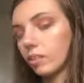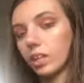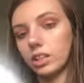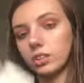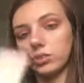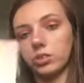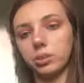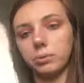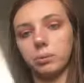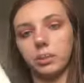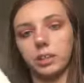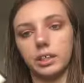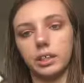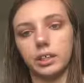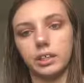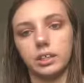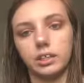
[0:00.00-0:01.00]
It's really
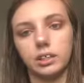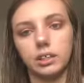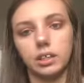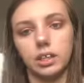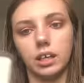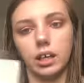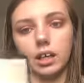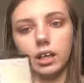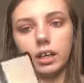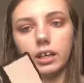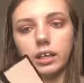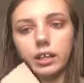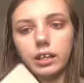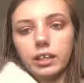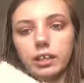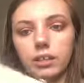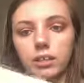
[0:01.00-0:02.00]
pretty.
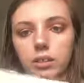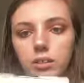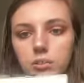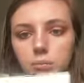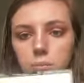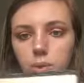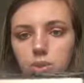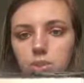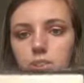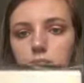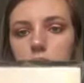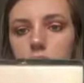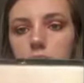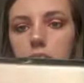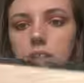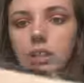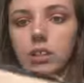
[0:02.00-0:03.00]
I
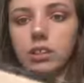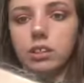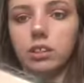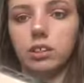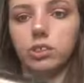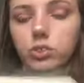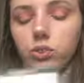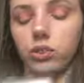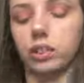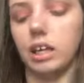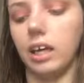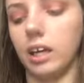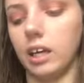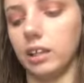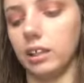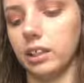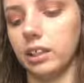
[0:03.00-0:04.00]
personally enjoyed that
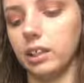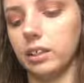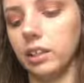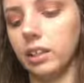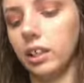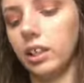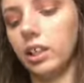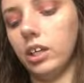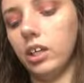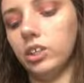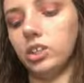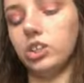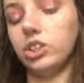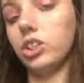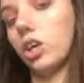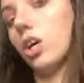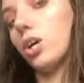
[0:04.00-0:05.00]
highlight.
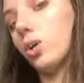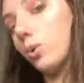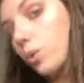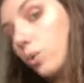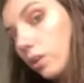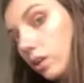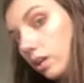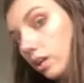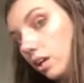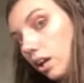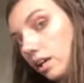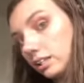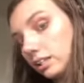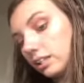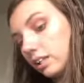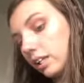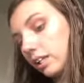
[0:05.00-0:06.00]
So I
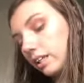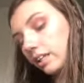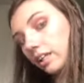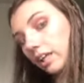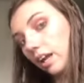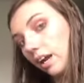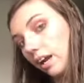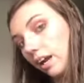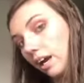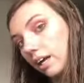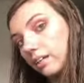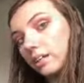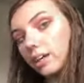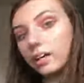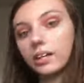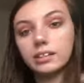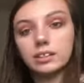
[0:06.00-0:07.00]
did like that
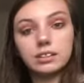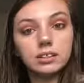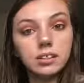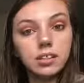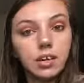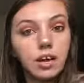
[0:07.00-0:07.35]
highlight.